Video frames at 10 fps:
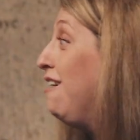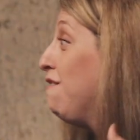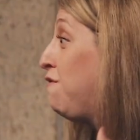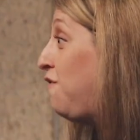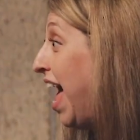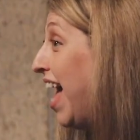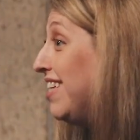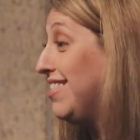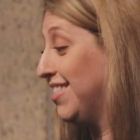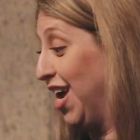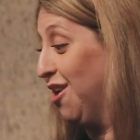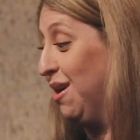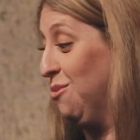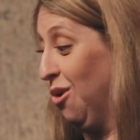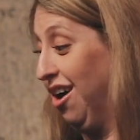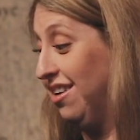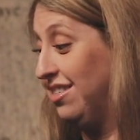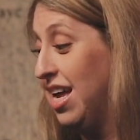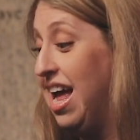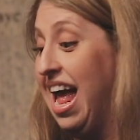fat, scary
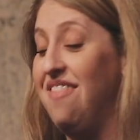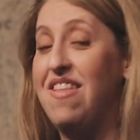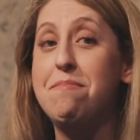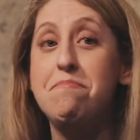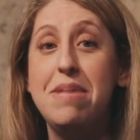words, and they